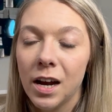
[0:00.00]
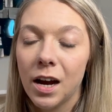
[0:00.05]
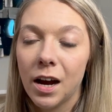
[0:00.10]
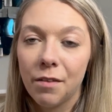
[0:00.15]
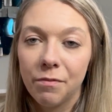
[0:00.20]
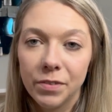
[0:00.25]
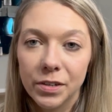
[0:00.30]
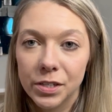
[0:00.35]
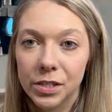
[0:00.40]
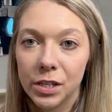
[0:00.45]

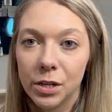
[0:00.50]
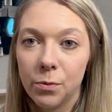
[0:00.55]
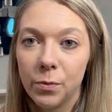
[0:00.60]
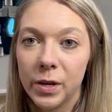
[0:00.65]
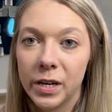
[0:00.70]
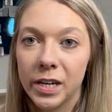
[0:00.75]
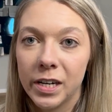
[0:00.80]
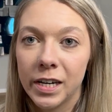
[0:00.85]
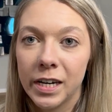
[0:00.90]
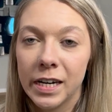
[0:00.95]
Obviously,
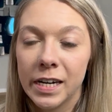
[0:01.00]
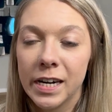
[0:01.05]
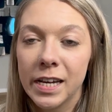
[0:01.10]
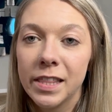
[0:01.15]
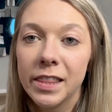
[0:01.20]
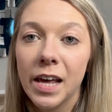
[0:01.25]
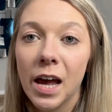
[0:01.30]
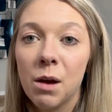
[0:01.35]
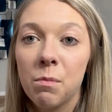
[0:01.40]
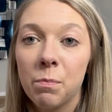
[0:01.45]
we didn't
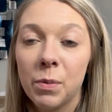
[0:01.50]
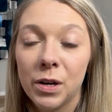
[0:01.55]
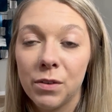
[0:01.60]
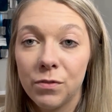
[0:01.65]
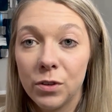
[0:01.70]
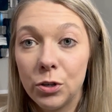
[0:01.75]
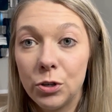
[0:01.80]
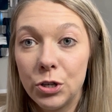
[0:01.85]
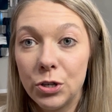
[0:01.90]
need that, but if you